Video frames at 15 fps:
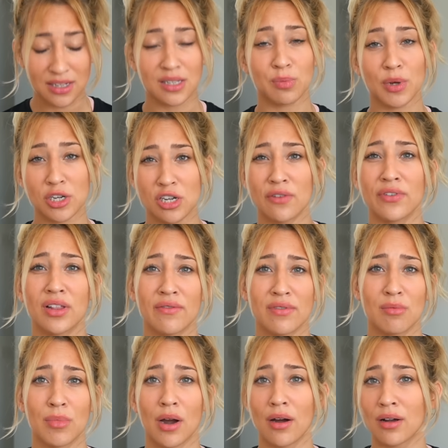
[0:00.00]
especially if you live in
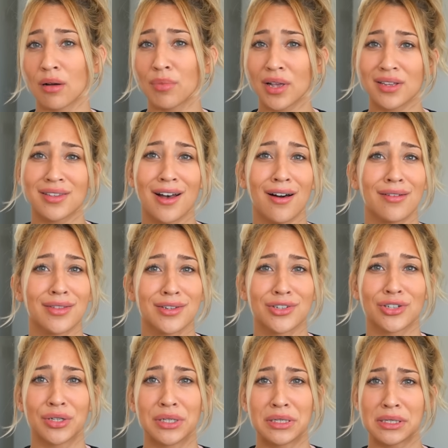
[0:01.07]
America because health
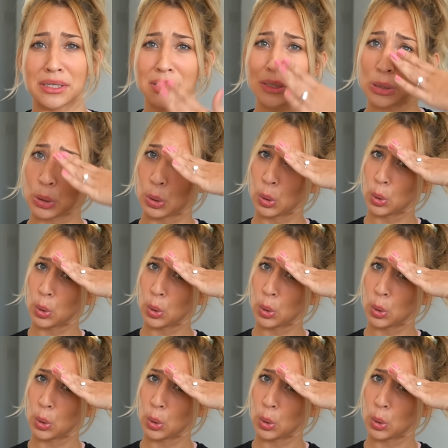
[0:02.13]
insurance is,